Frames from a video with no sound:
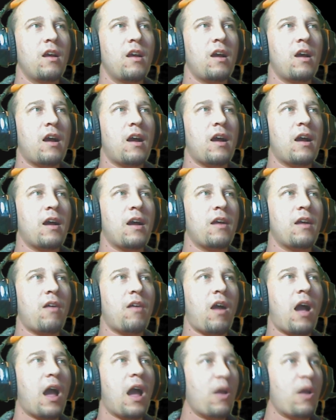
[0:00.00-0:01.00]

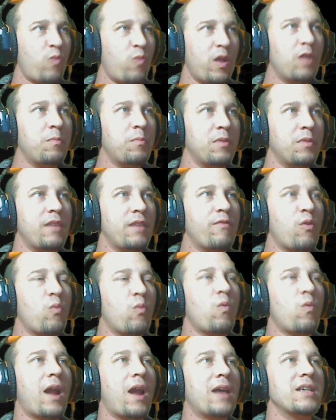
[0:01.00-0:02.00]
I will believe it
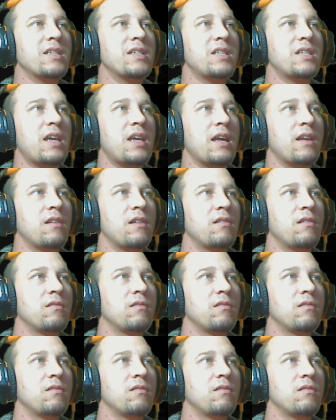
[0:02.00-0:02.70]
when I see it.